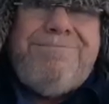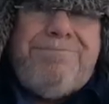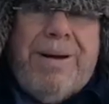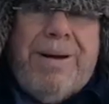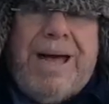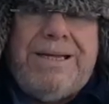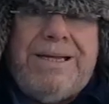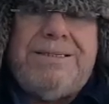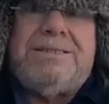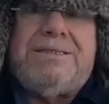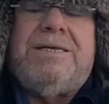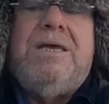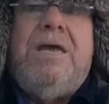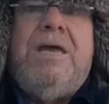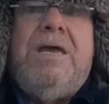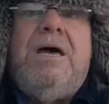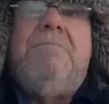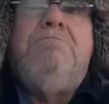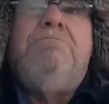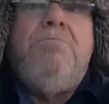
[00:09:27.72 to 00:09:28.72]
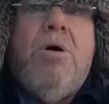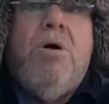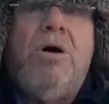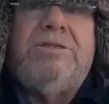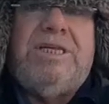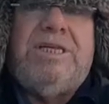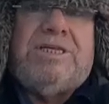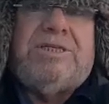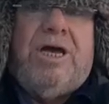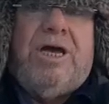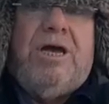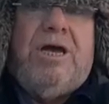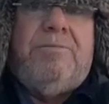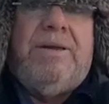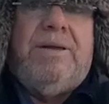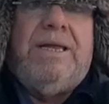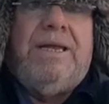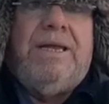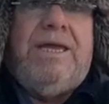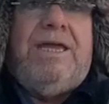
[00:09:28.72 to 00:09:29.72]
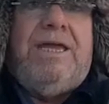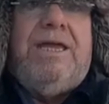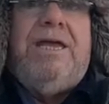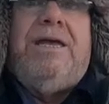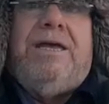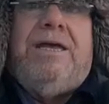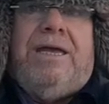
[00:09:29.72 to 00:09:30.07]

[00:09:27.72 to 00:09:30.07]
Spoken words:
But more disturbingly